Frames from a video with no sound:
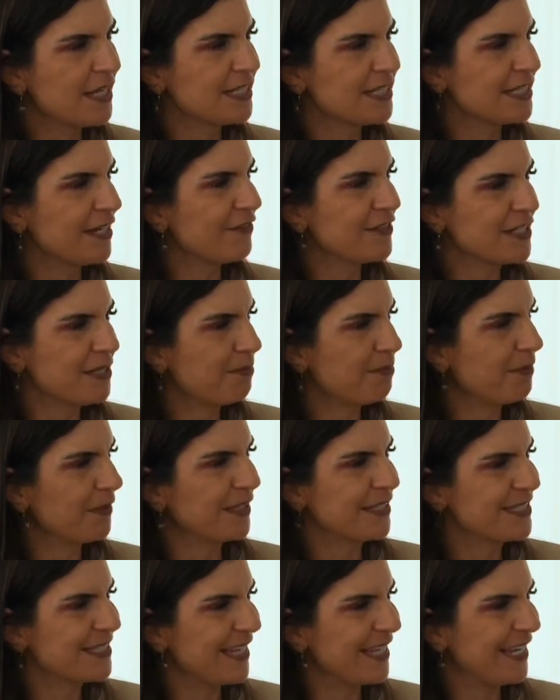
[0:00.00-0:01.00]
to have a dip in
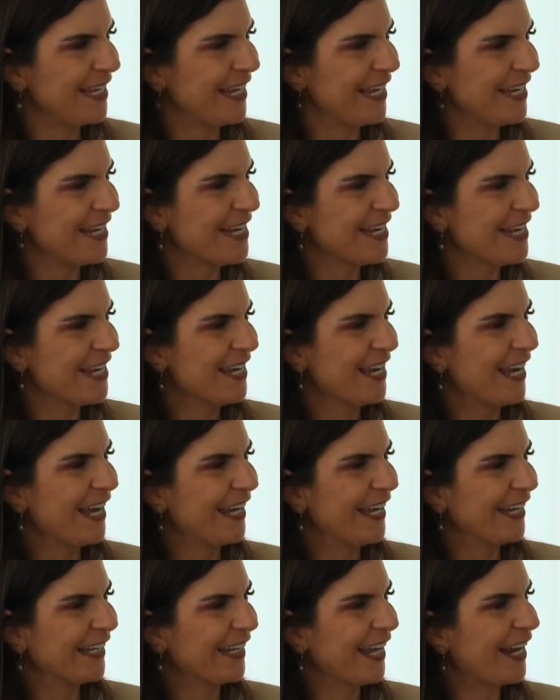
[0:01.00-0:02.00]
the sea
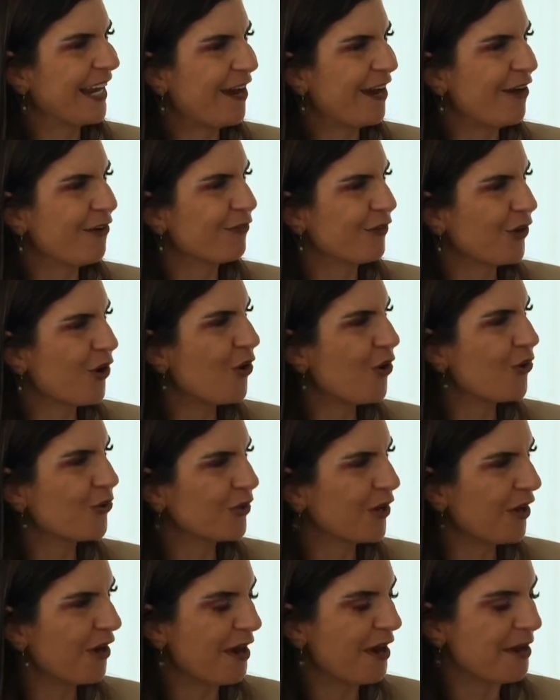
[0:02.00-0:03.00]
and get out of a cold
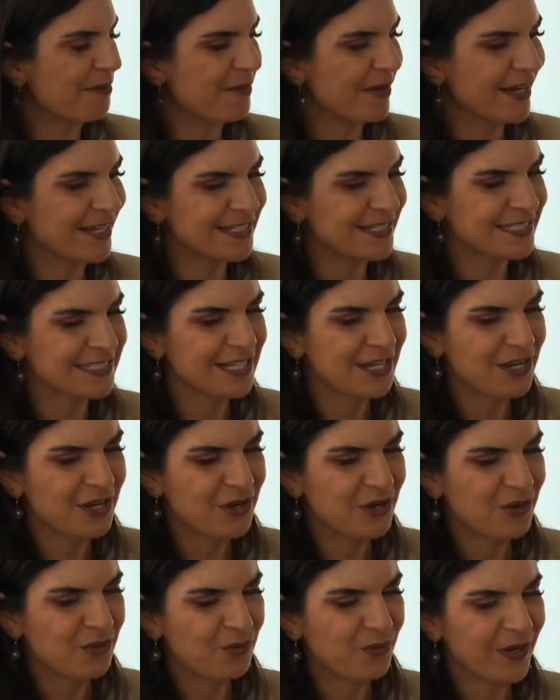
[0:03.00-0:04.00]
climate.
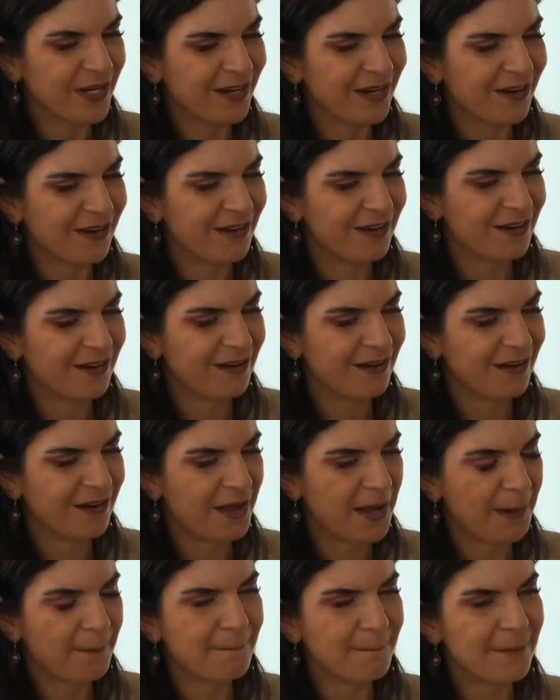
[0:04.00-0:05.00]
We are
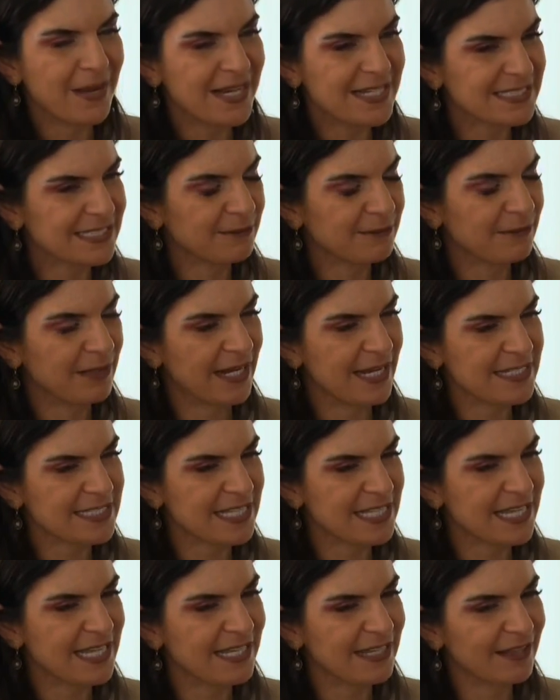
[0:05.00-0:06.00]
an amazing place.
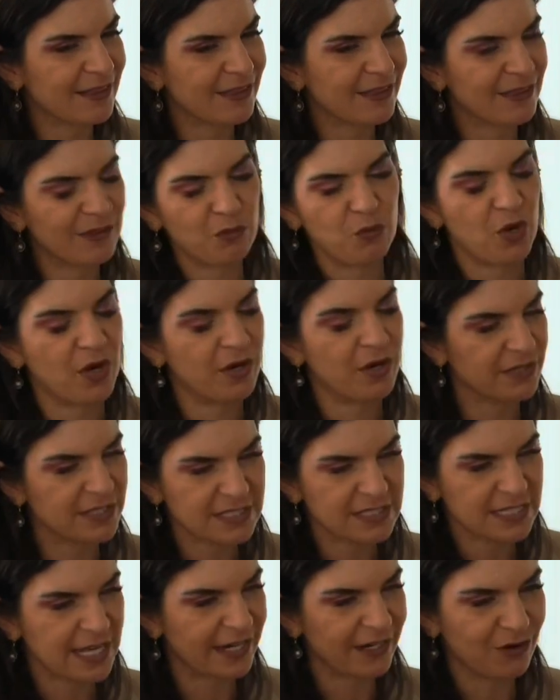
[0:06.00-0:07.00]
The world
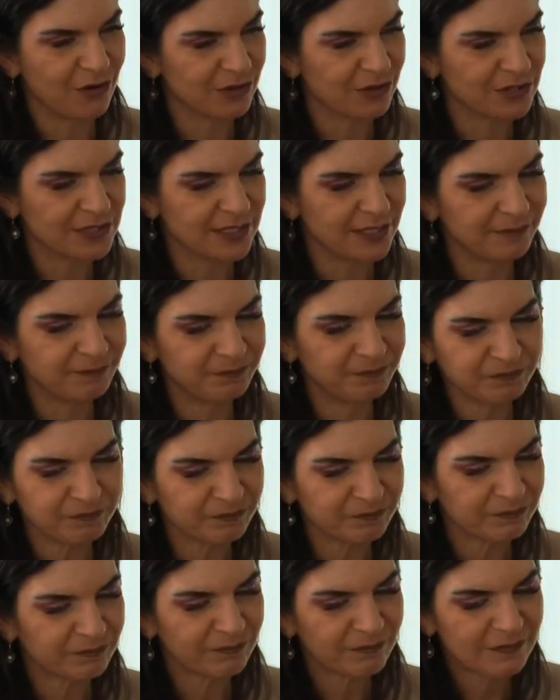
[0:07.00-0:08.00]
is getting hotter.
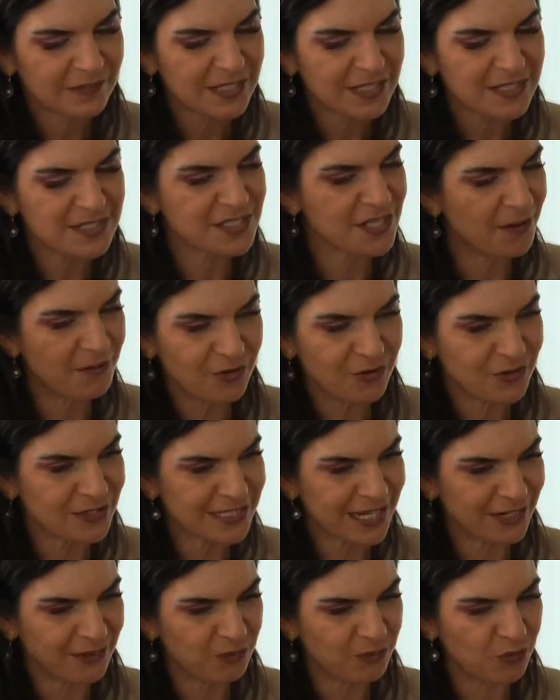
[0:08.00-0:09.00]
Summer is
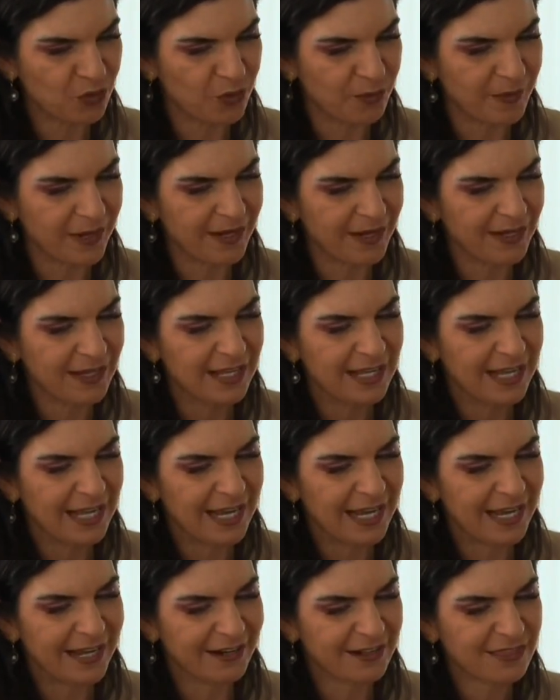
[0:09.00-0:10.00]
getting warmer.
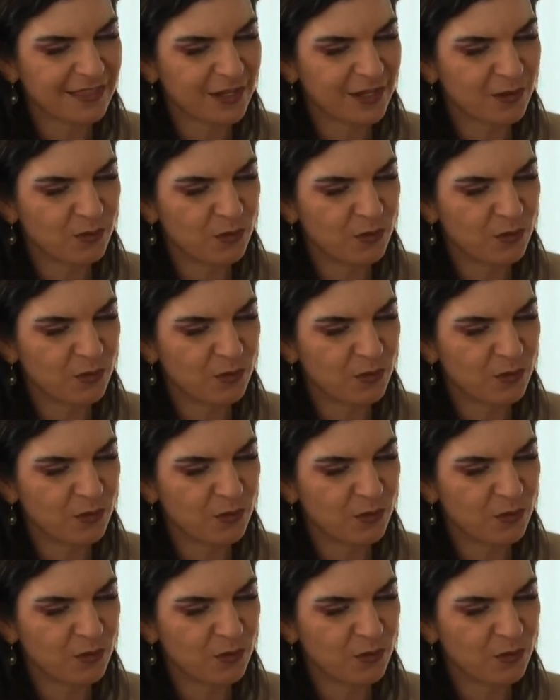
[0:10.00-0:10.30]
And I think